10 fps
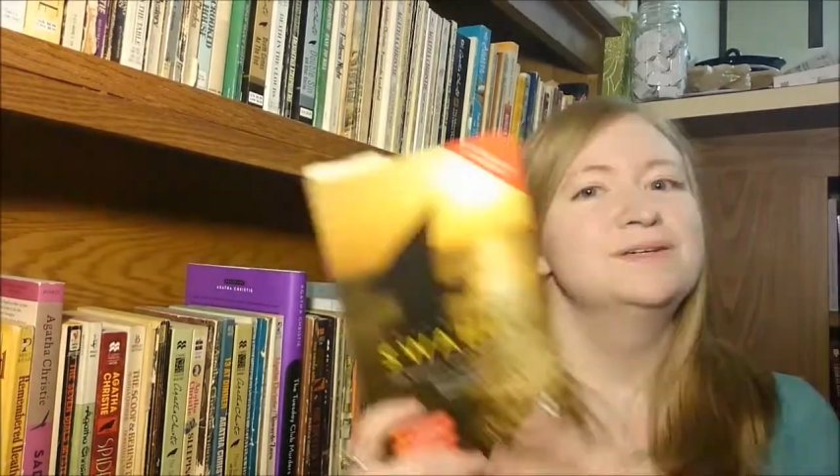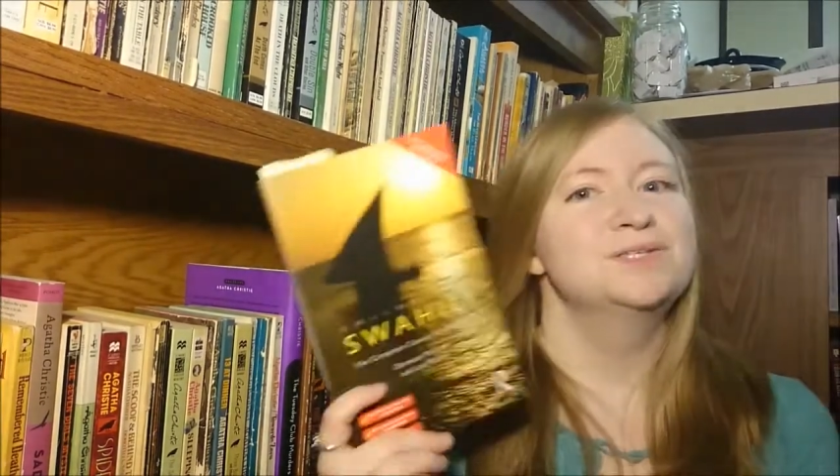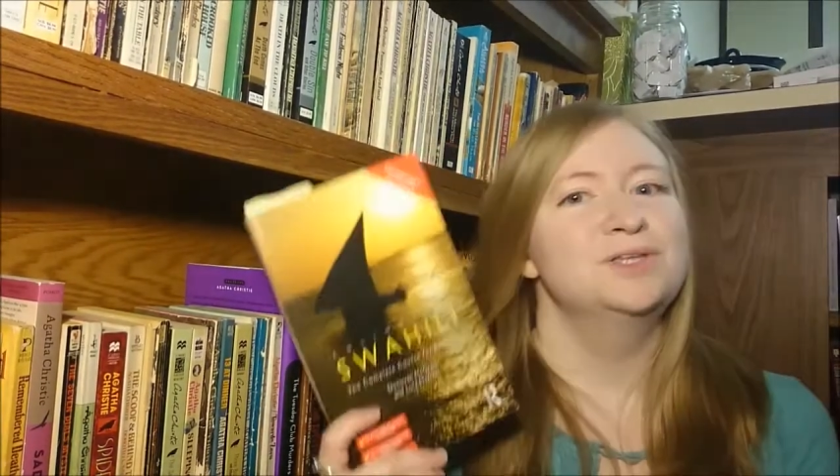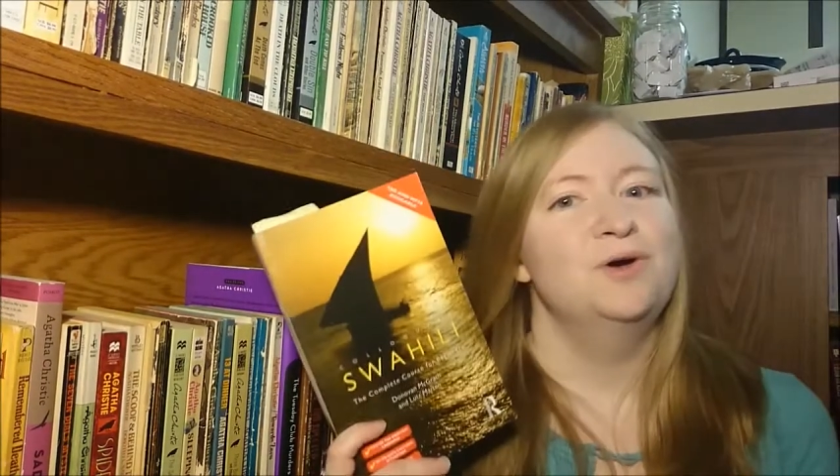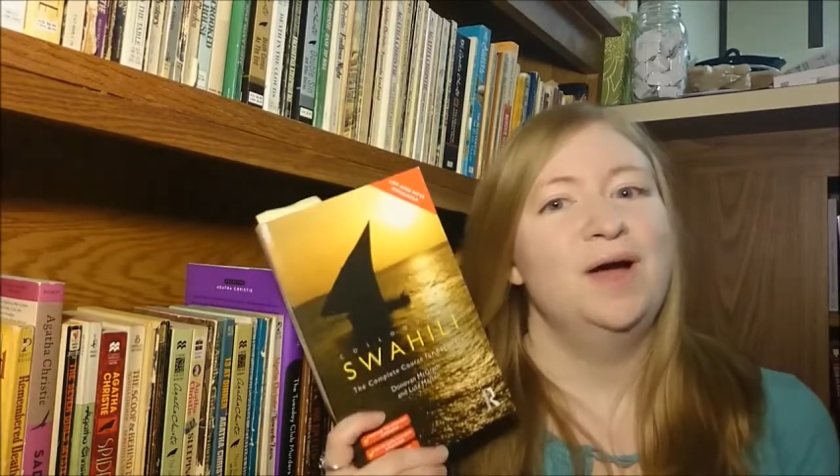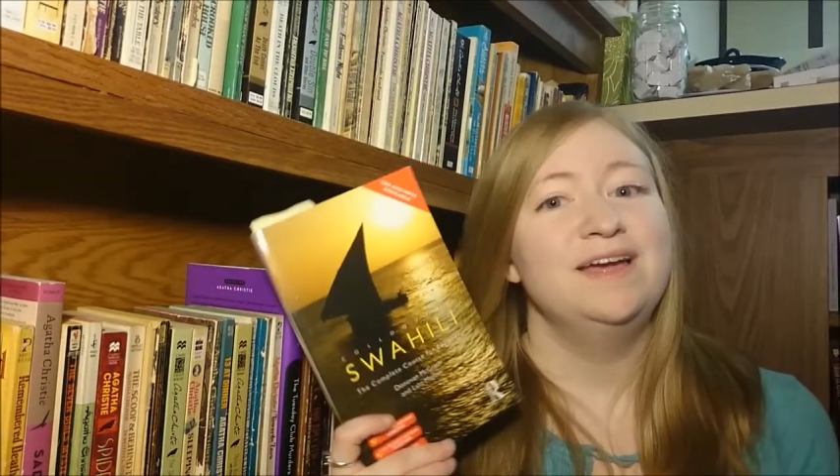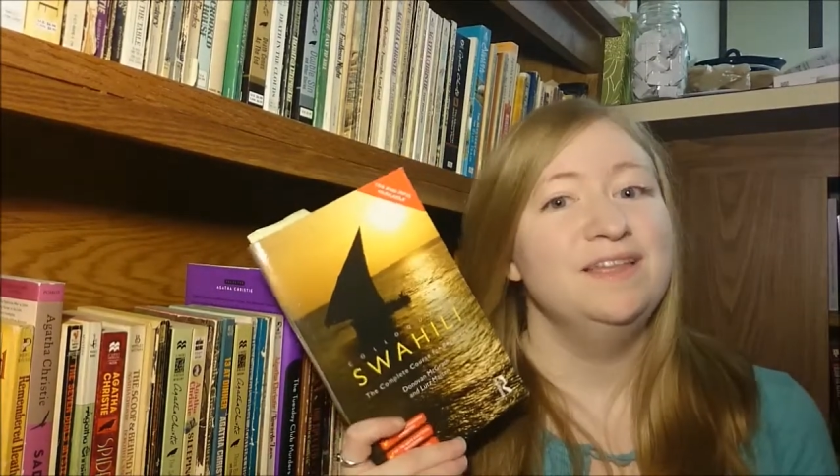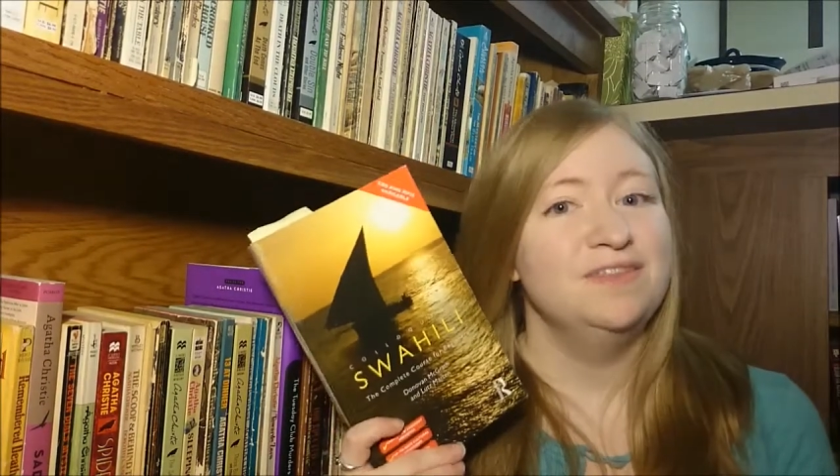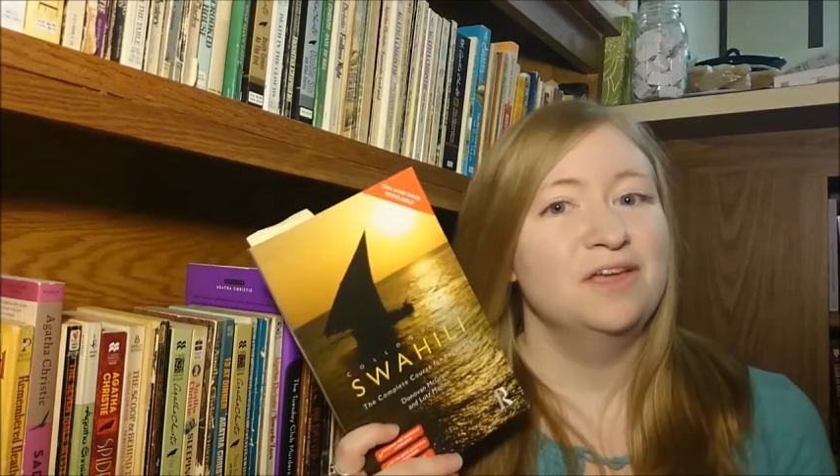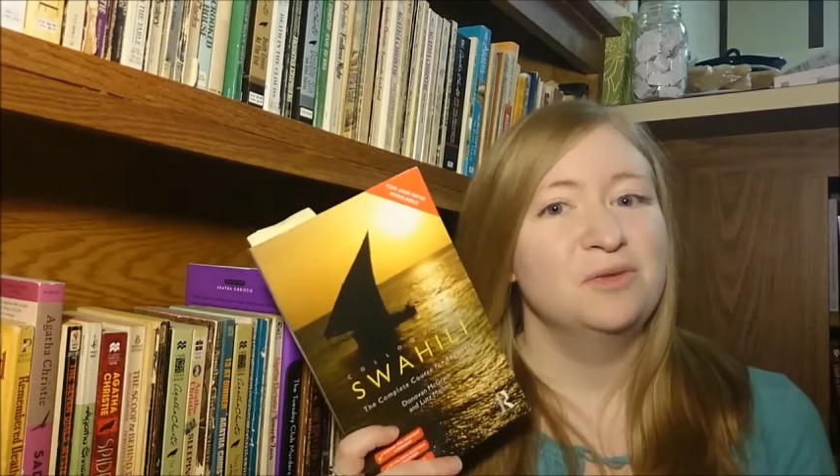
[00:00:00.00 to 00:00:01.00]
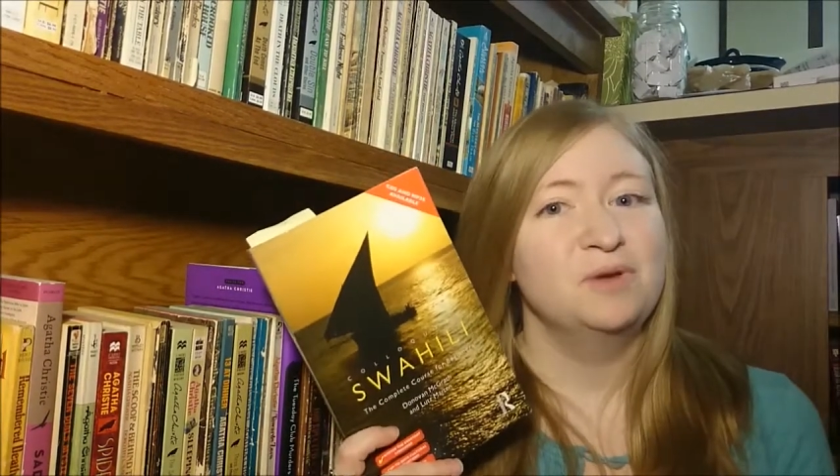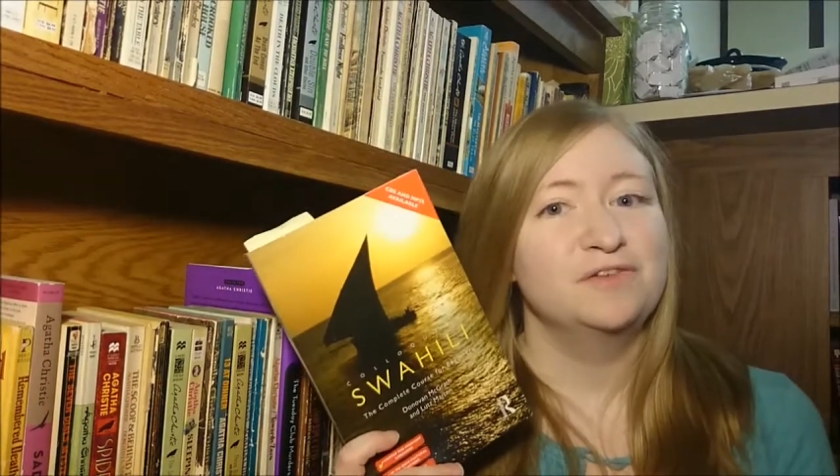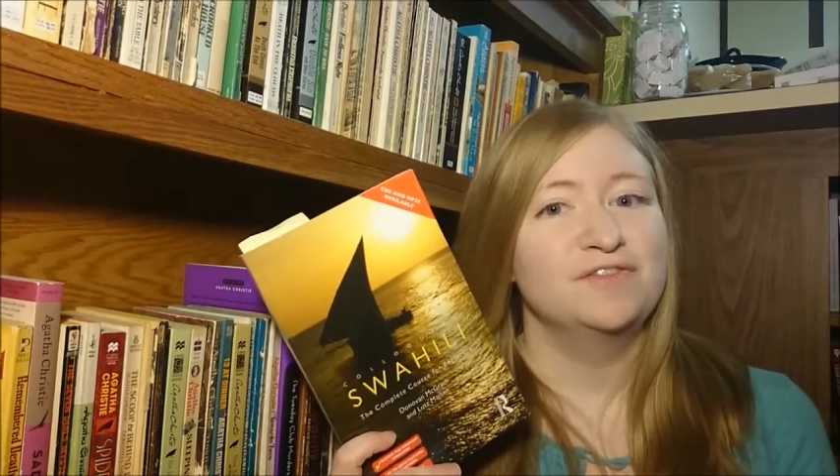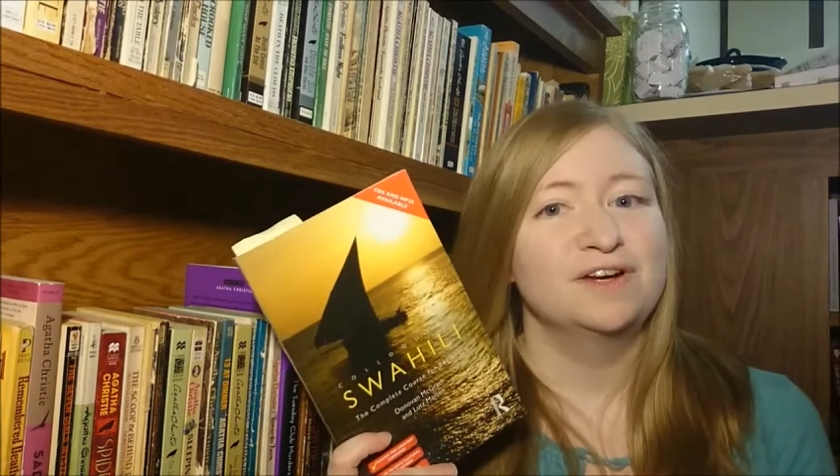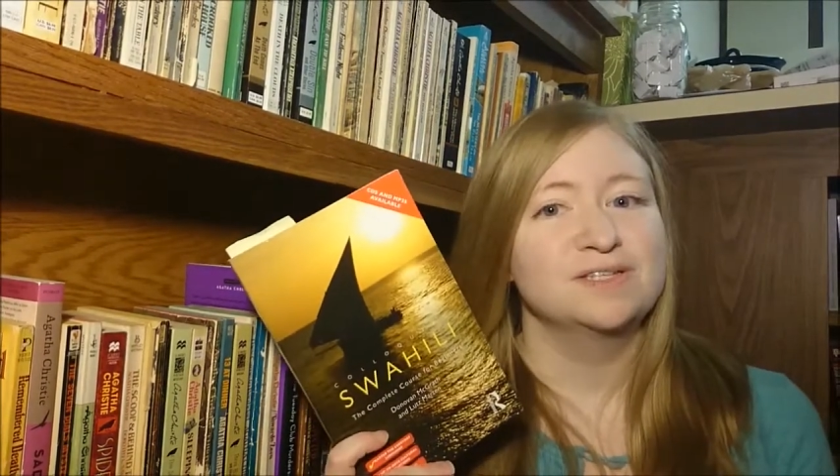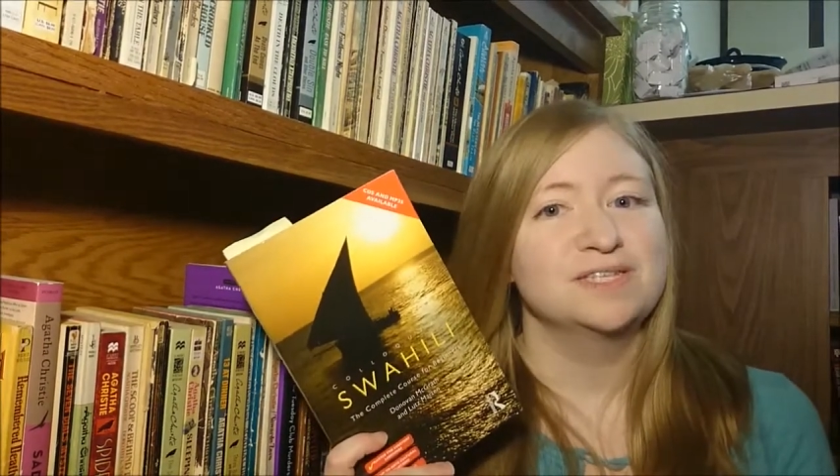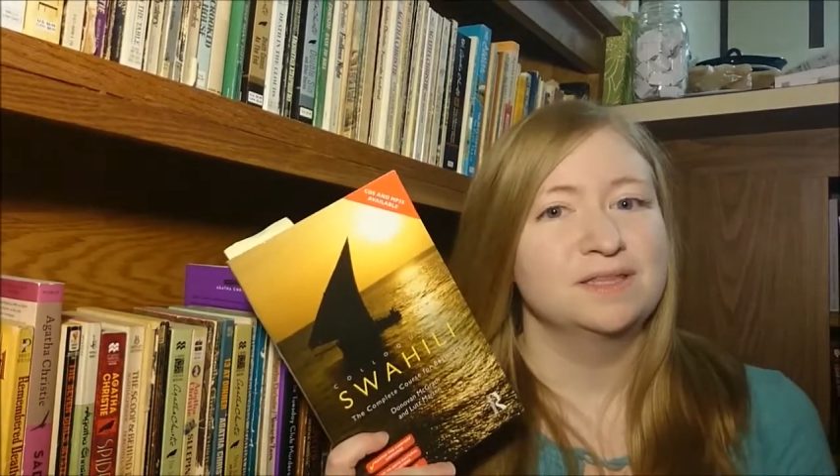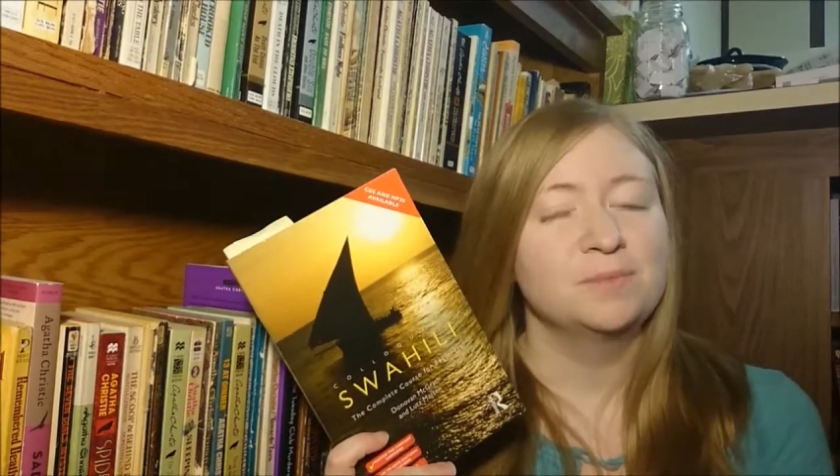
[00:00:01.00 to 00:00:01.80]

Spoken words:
So I got the other book first,